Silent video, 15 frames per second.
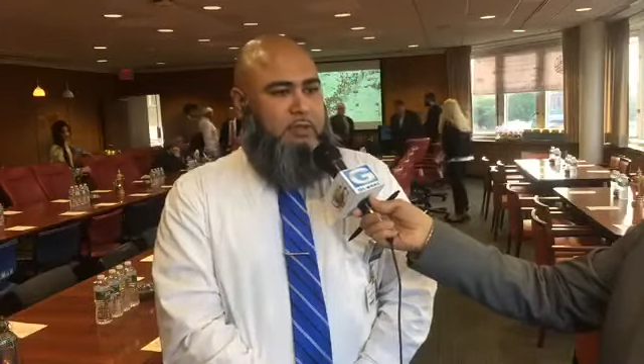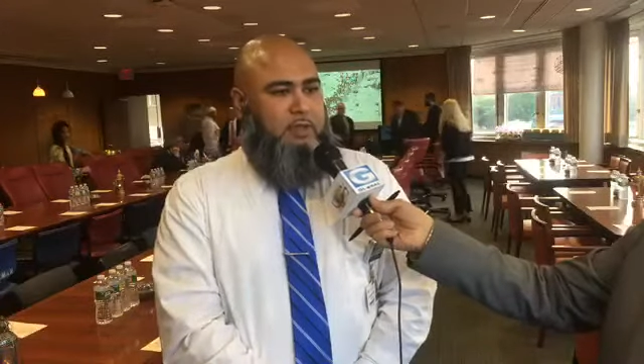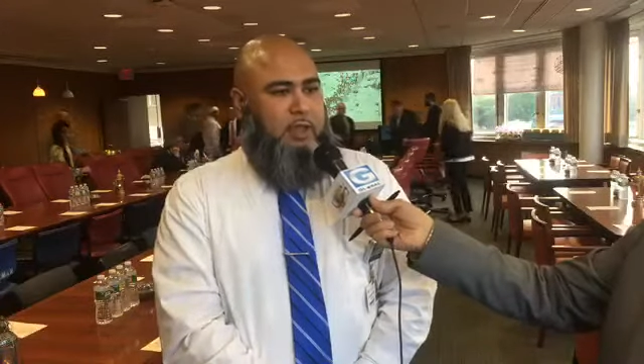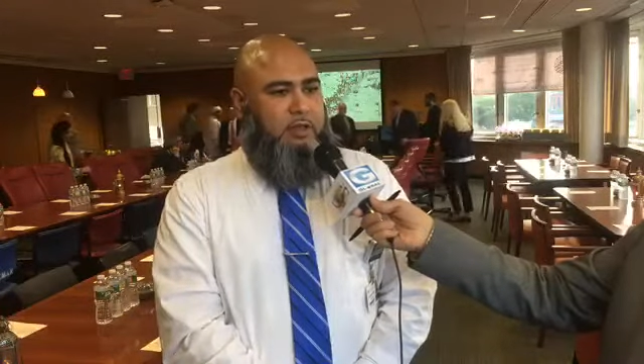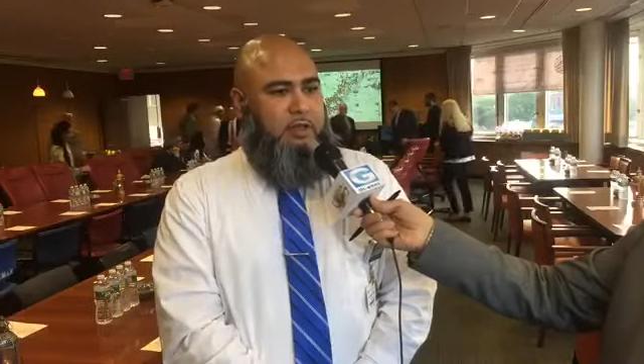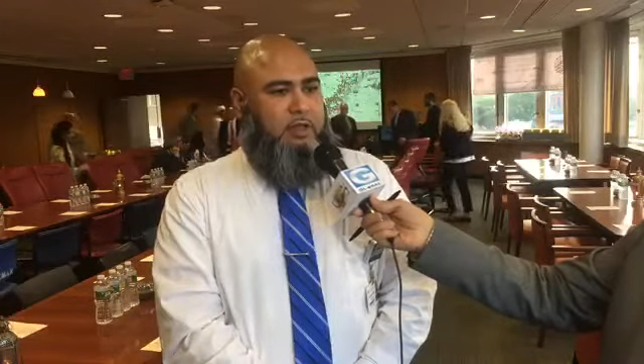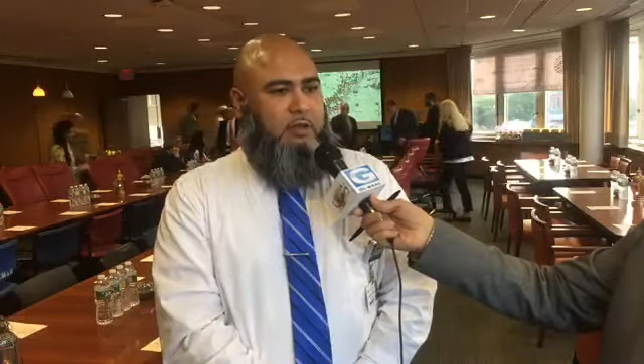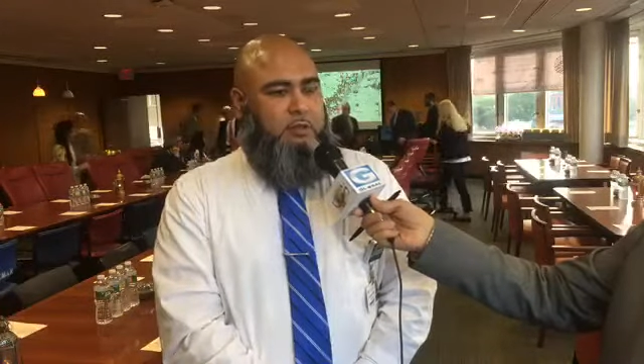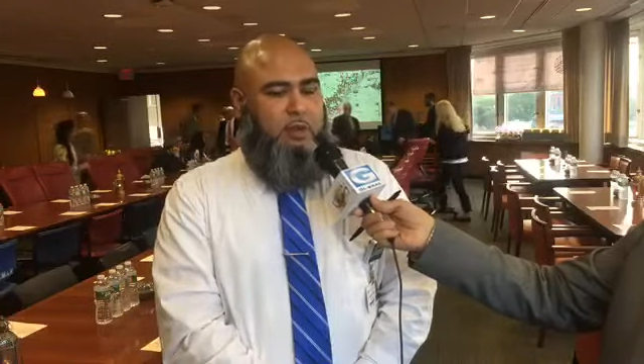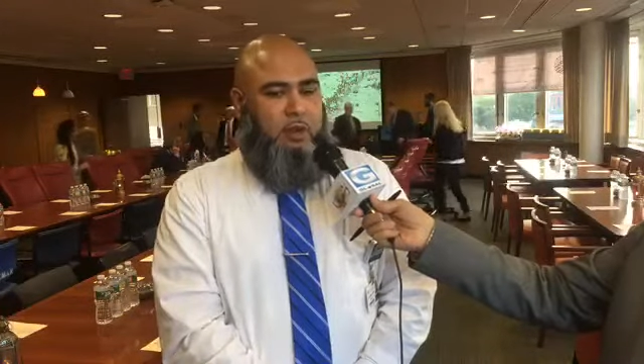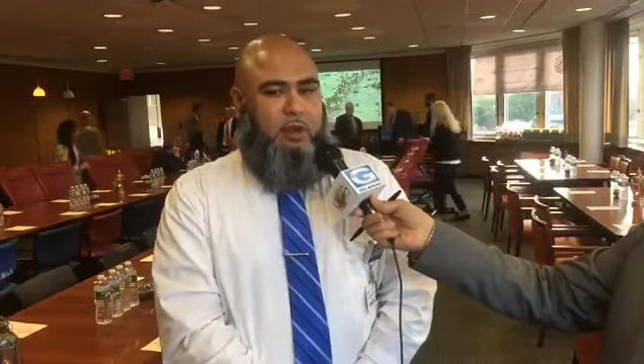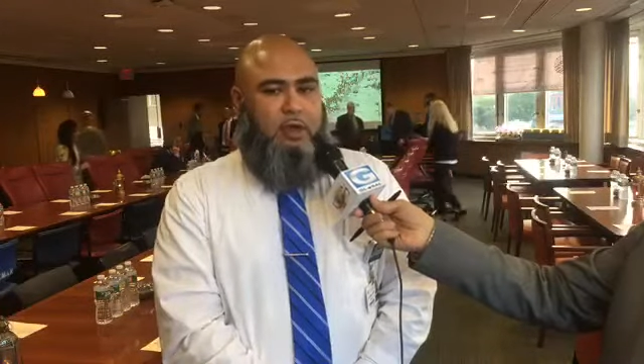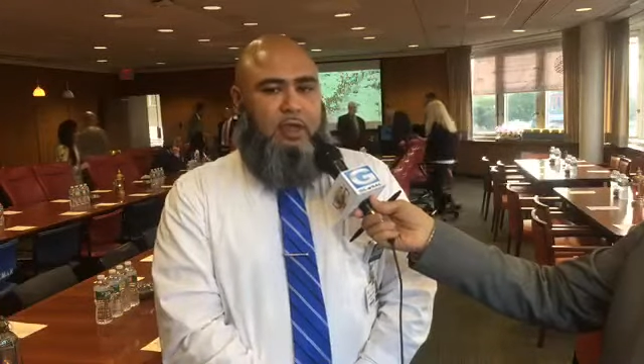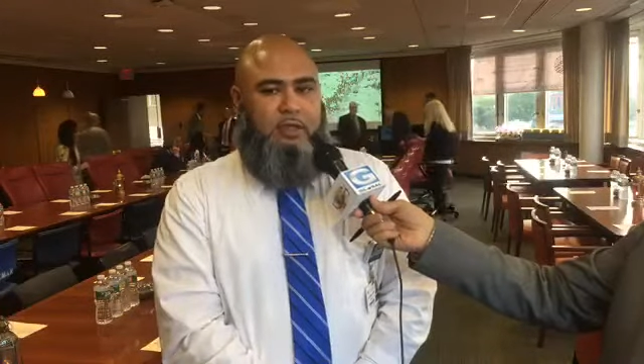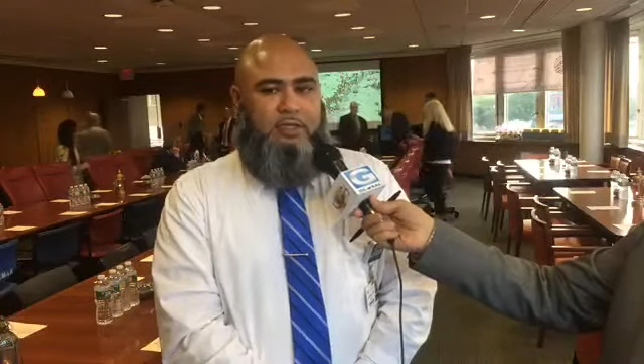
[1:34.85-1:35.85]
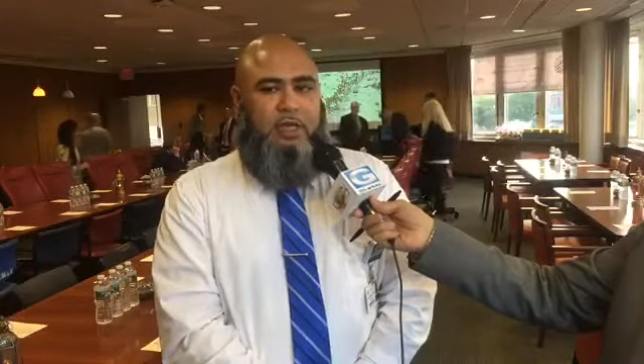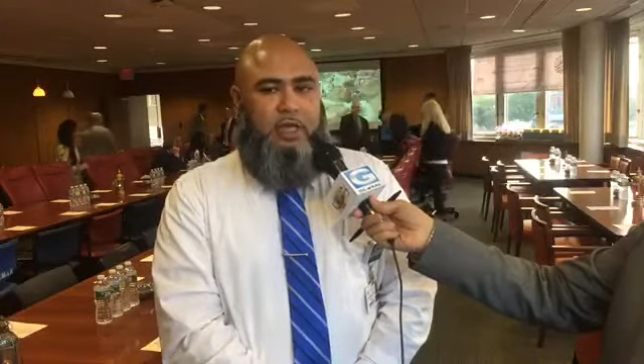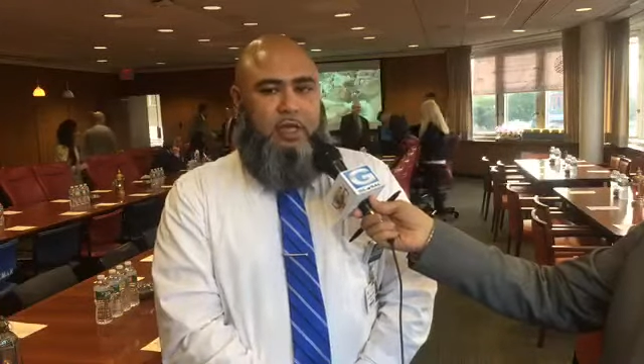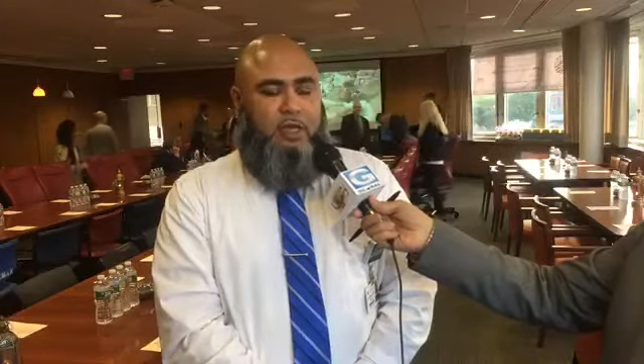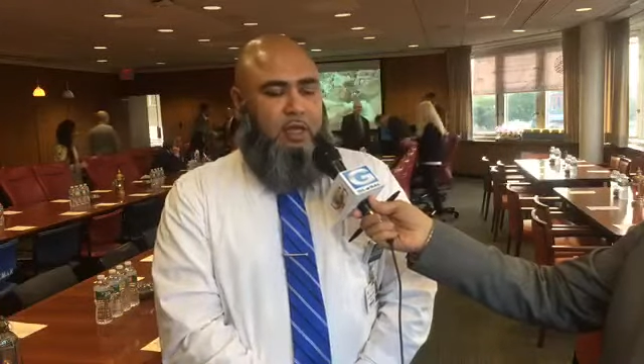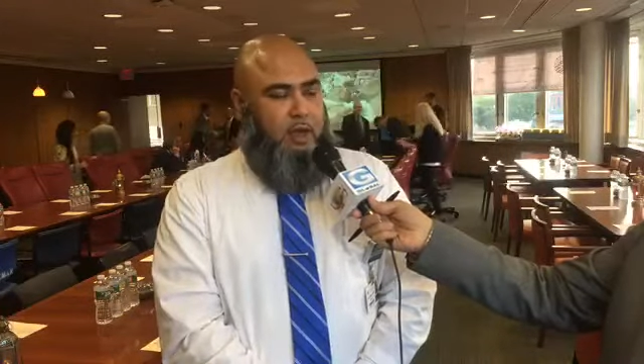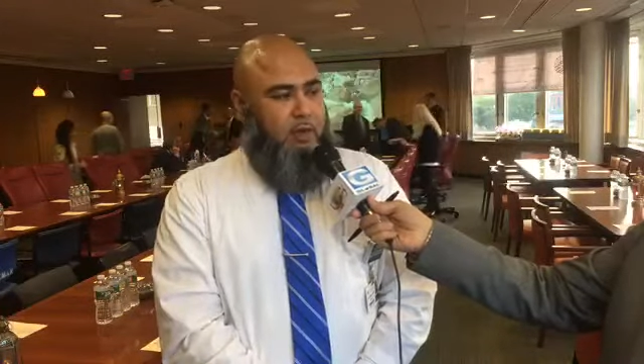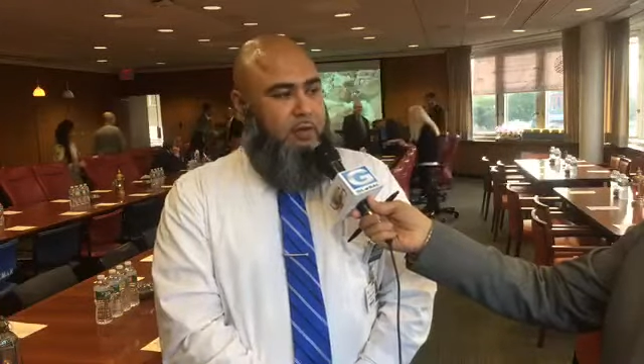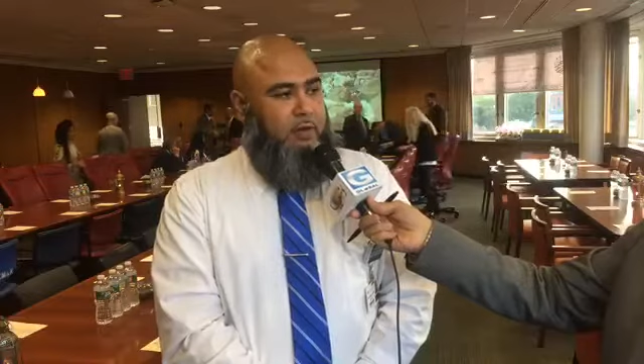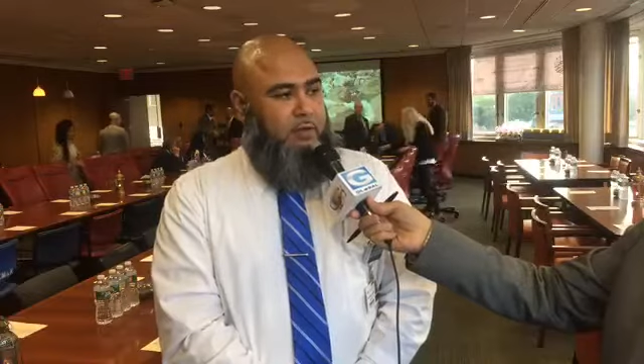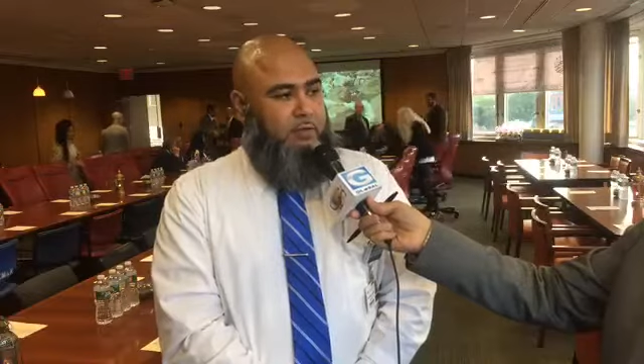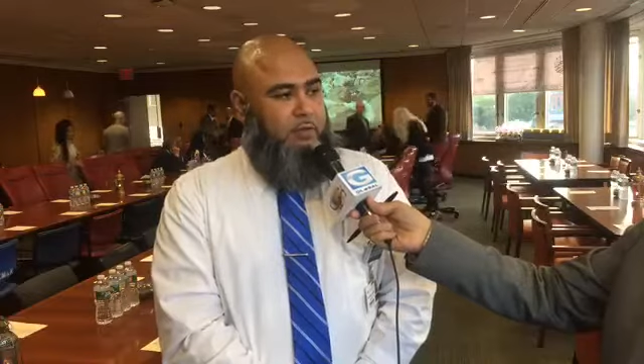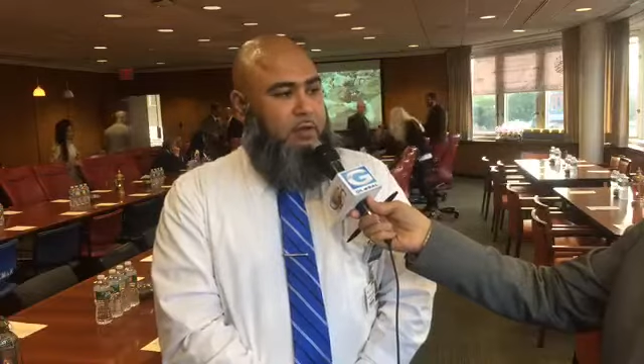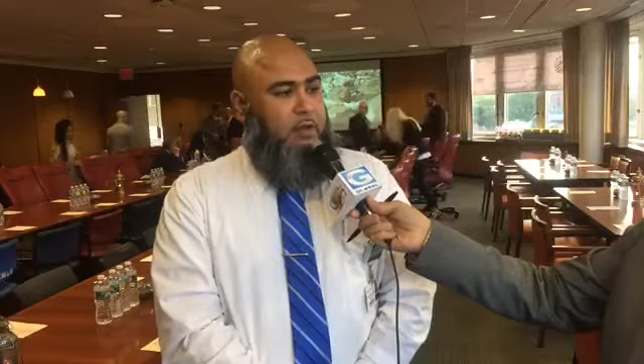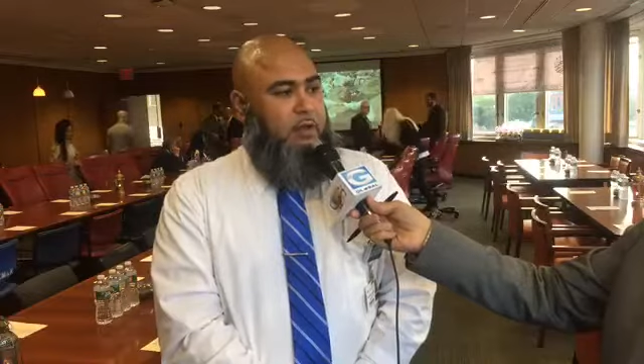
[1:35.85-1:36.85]
that the community is taking care
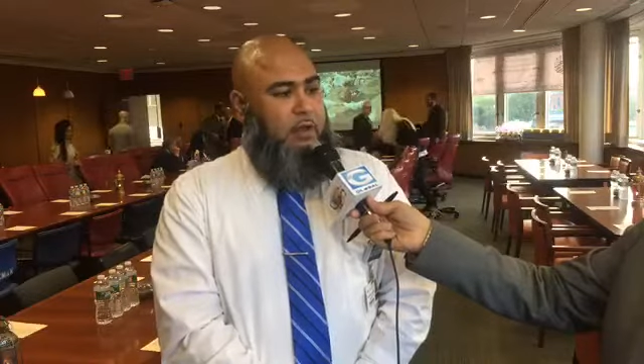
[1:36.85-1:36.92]
of